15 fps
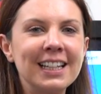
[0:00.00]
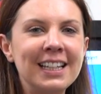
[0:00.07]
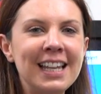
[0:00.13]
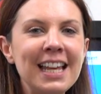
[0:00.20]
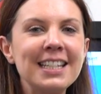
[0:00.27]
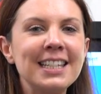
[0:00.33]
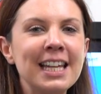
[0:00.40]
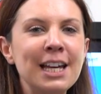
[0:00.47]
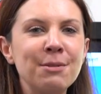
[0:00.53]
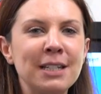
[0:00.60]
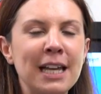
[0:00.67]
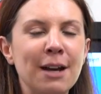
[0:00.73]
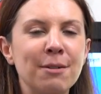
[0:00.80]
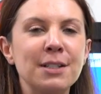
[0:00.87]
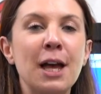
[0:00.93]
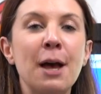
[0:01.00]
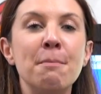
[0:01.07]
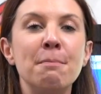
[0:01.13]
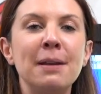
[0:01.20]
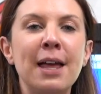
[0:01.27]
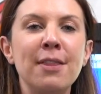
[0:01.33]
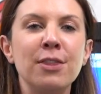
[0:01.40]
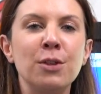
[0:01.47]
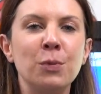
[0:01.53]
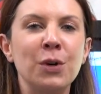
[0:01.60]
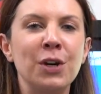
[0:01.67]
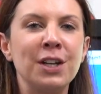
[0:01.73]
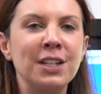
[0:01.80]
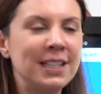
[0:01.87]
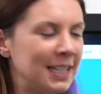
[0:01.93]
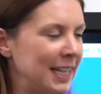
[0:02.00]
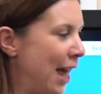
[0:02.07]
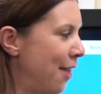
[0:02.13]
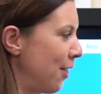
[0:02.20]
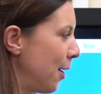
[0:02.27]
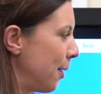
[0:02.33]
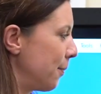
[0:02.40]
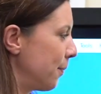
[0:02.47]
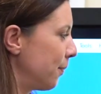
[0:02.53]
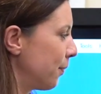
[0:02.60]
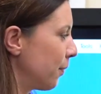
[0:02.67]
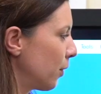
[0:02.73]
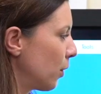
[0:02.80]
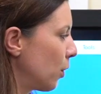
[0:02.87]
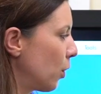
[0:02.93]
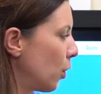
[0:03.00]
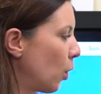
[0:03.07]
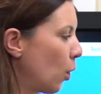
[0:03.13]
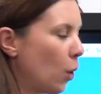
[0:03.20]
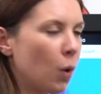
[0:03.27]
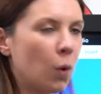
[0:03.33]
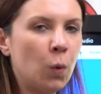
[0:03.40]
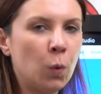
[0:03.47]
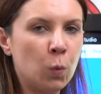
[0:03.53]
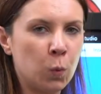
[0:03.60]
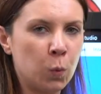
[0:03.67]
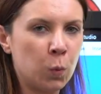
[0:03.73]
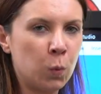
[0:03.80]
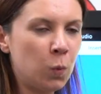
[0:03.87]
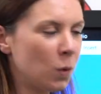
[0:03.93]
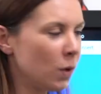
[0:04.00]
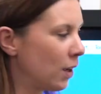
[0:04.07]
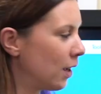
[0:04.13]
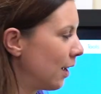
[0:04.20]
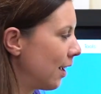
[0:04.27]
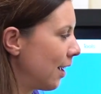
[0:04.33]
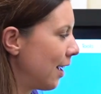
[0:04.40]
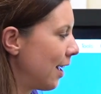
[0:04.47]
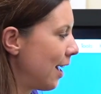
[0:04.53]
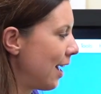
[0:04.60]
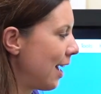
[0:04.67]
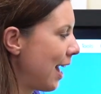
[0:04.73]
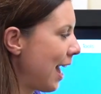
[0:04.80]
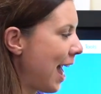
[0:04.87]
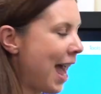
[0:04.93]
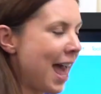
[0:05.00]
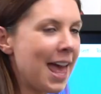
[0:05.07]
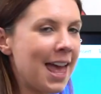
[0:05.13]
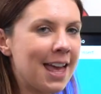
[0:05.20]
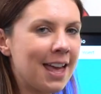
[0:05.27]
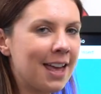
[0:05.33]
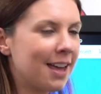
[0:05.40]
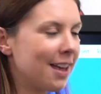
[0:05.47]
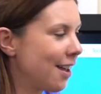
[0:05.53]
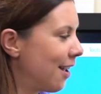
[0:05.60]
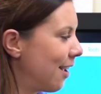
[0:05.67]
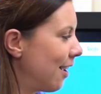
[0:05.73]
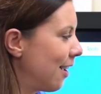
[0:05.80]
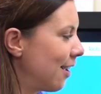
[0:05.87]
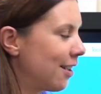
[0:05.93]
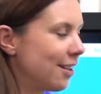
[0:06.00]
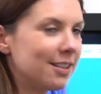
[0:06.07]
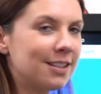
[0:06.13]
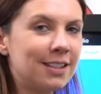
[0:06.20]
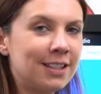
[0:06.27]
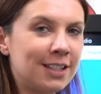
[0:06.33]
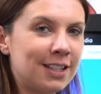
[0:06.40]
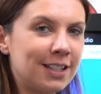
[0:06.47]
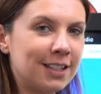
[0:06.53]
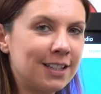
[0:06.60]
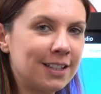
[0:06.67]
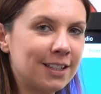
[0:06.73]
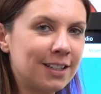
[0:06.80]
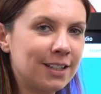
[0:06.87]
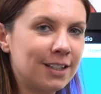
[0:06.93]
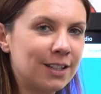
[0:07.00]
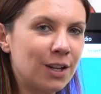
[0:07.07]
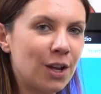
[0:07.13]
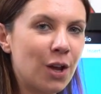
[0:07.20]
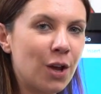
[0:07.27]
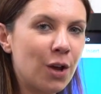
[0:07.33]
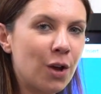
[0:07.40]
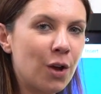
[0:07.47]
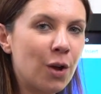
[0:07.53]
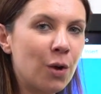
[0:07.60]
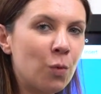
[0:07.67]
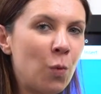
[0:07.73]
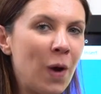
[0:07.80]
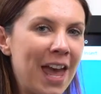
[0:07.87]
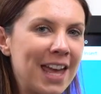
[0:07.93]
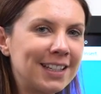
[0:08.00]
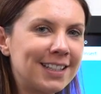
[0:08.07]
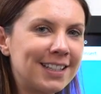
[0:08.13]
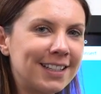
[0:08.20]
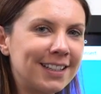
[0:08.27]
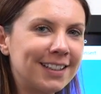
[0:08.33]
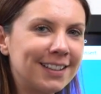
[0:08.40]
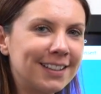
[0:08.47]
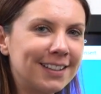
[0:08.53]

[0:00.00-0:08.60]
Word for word: Let's sound out and blend the word together. W, e, t, E, t,